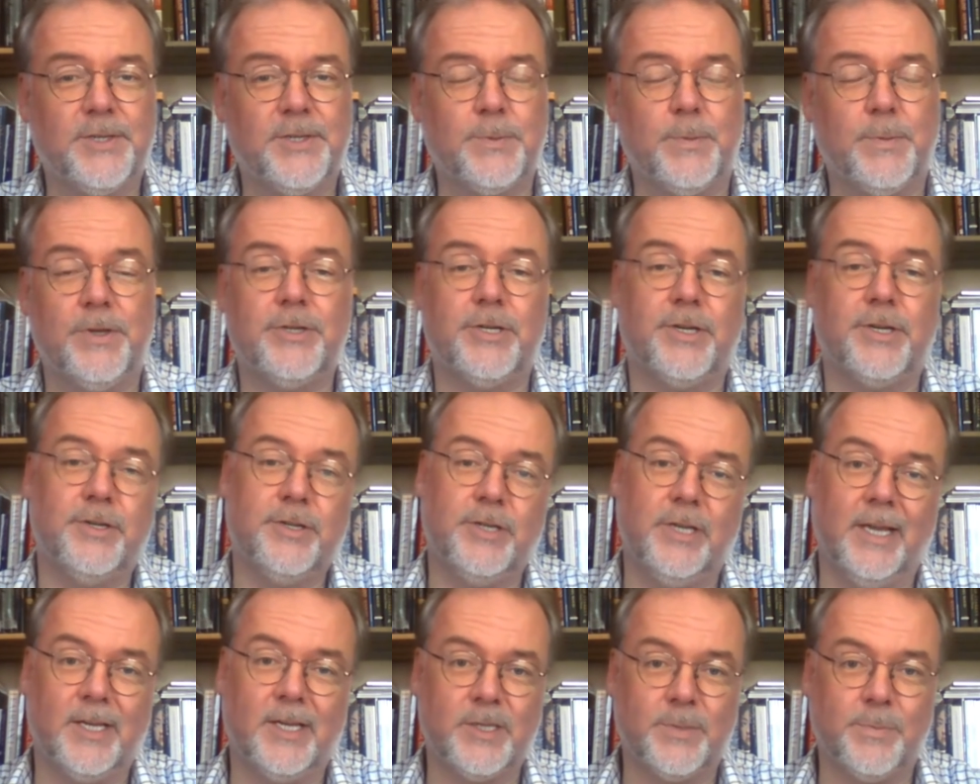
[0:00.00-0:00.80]
us, which
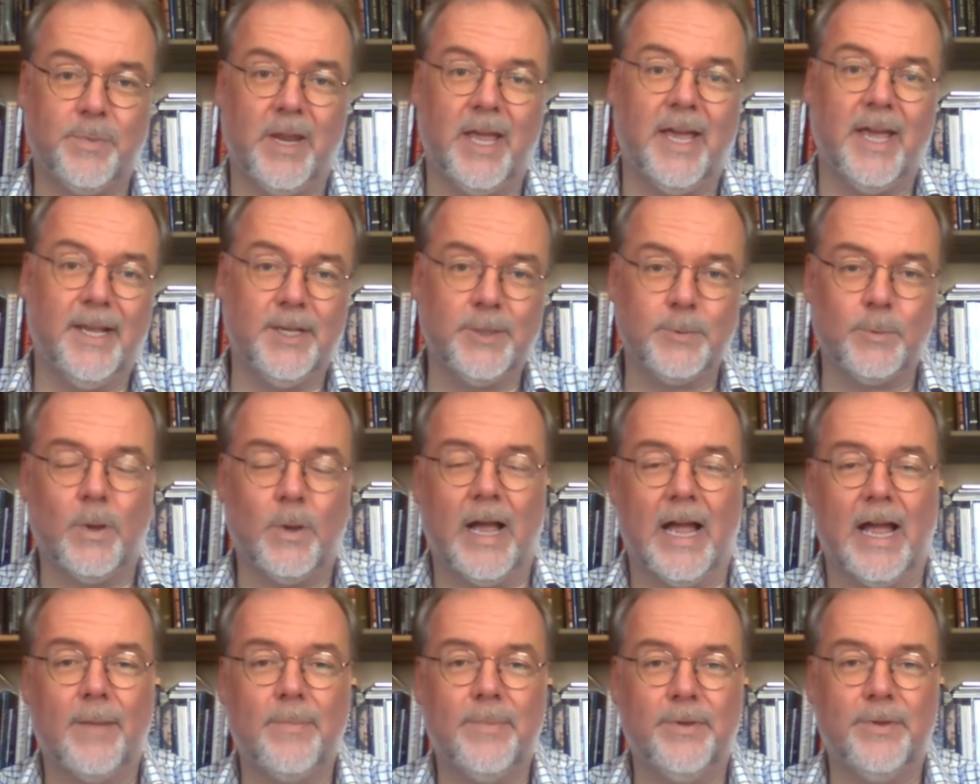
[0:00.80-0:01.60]
actually explains
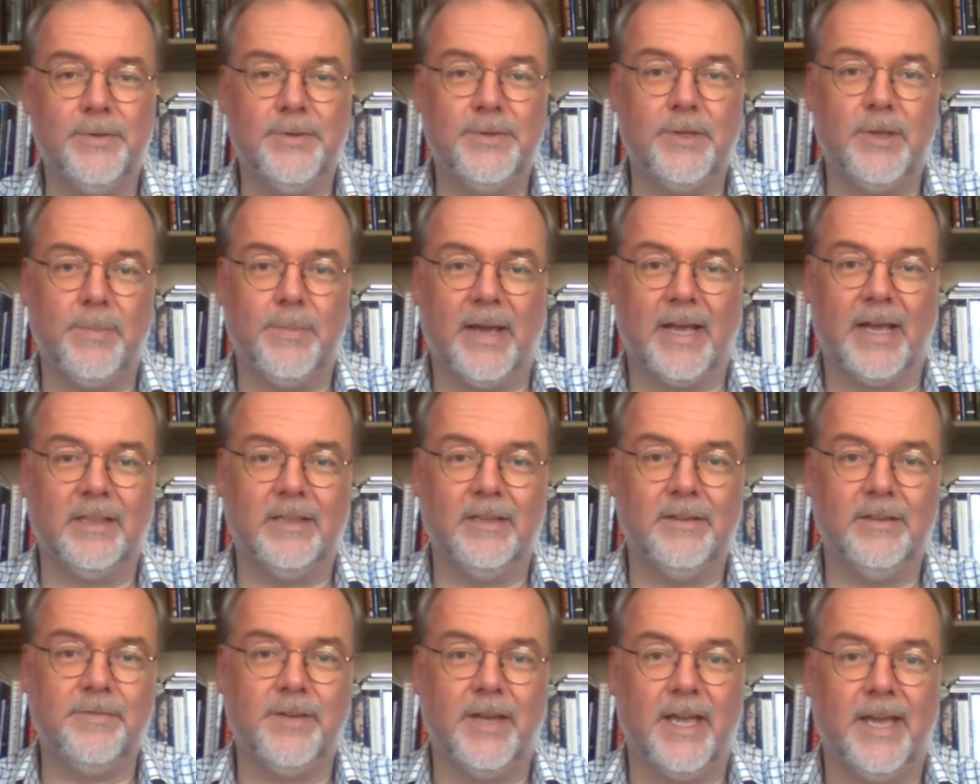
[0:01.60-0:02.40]
what happened at the
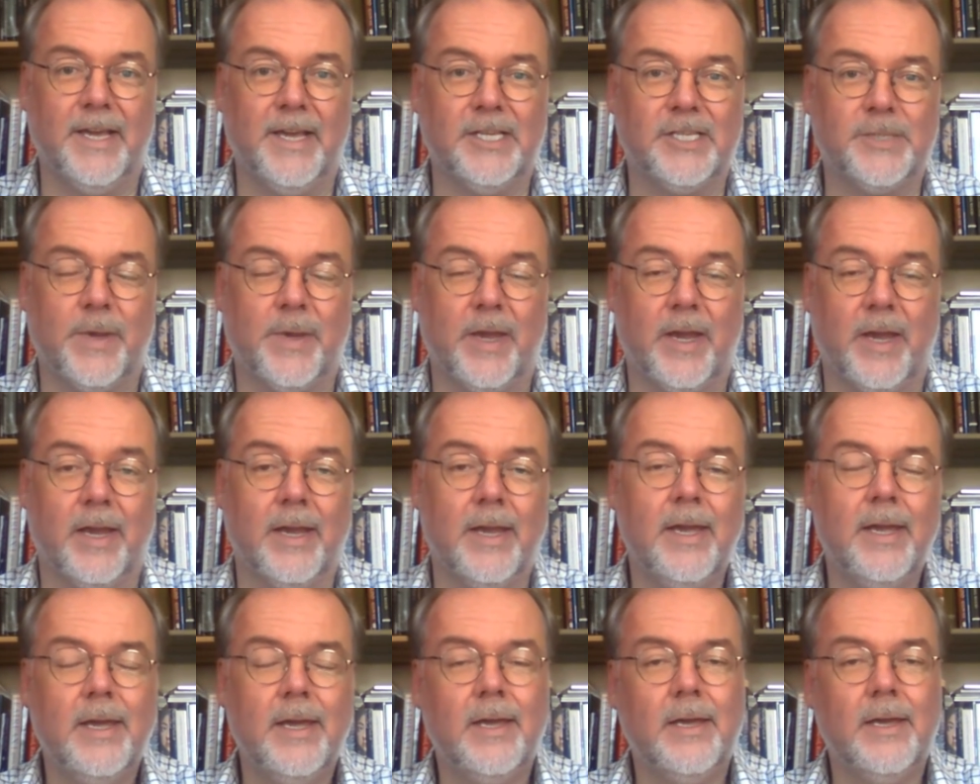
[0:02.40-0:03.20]
Battle of Naseby.
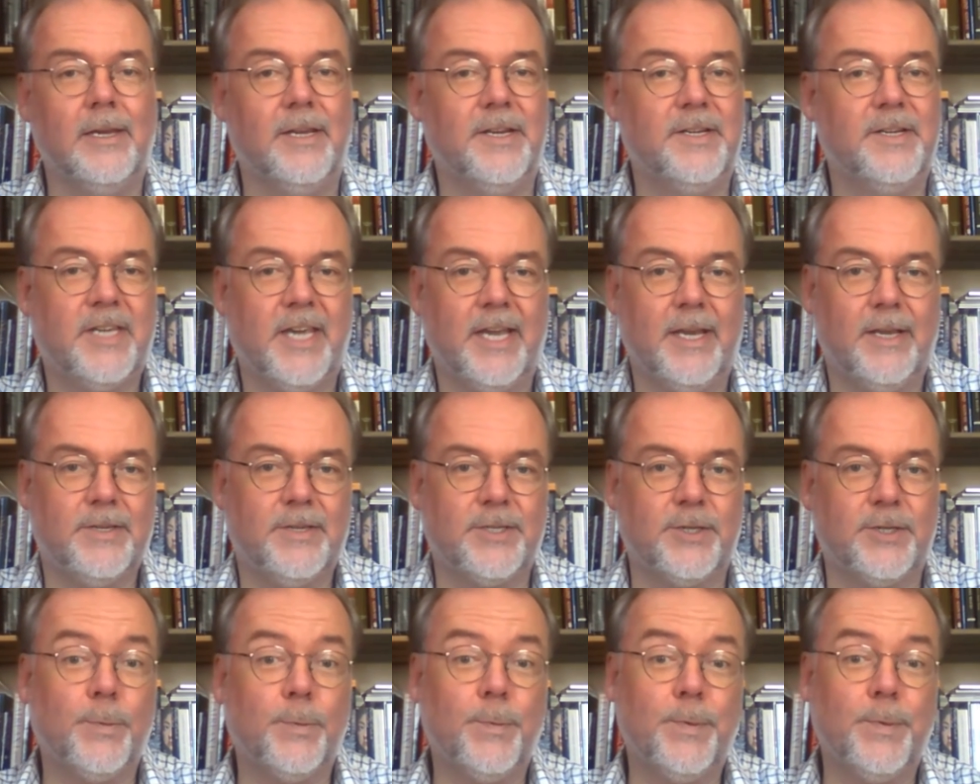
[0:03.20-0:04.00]
And it
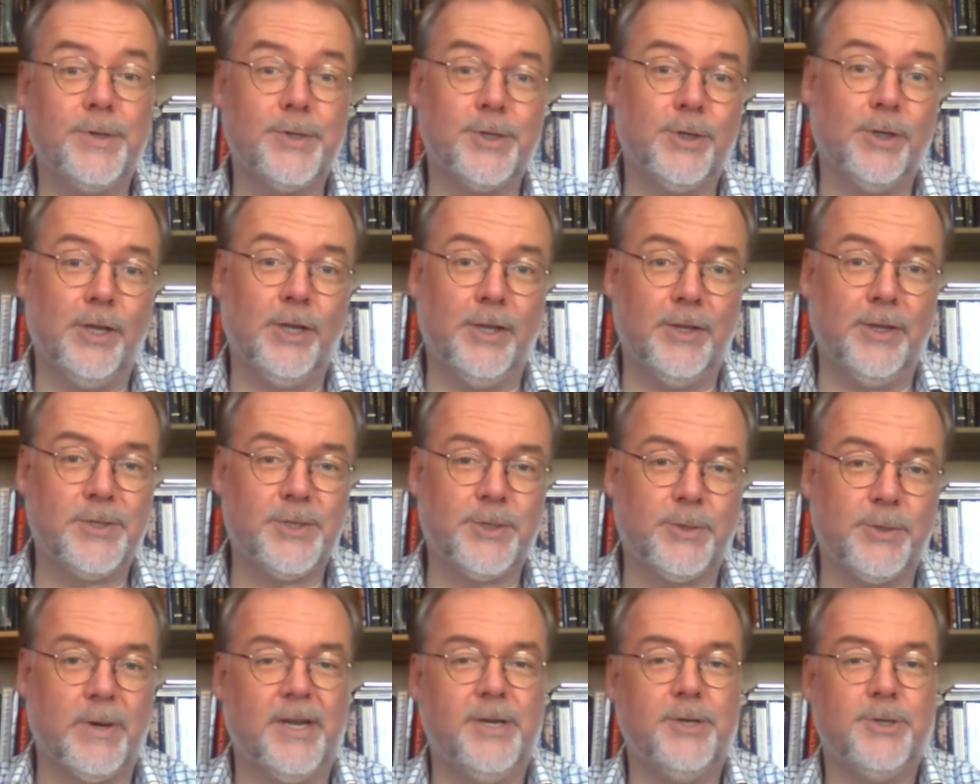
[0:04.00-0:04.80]
takes an original
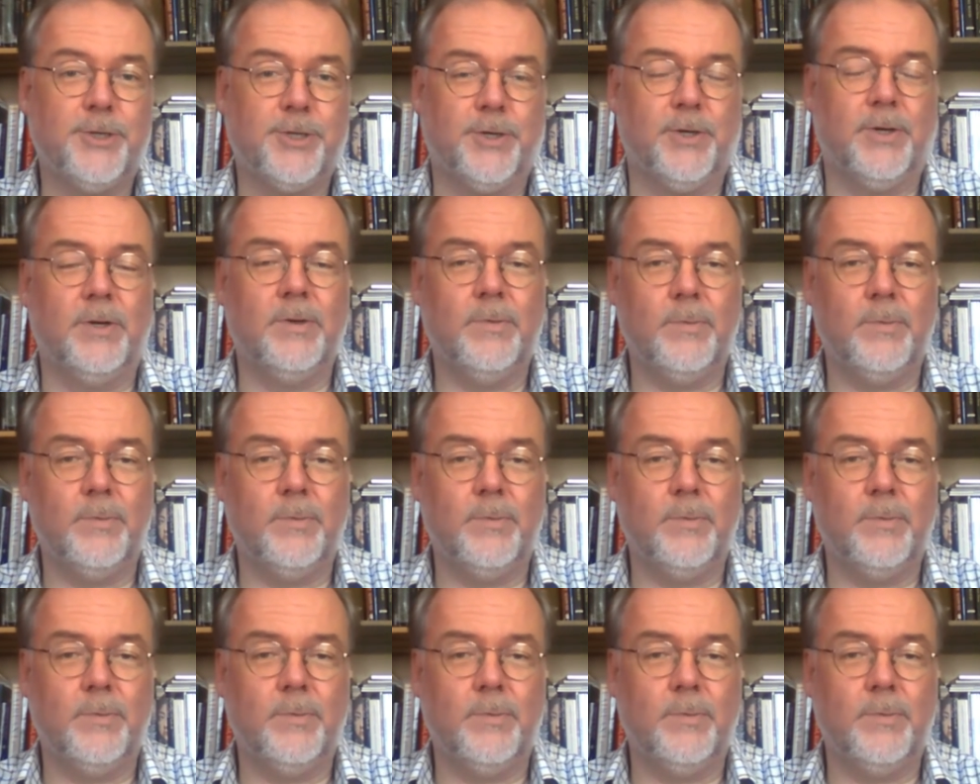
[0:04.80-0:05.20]
illustration,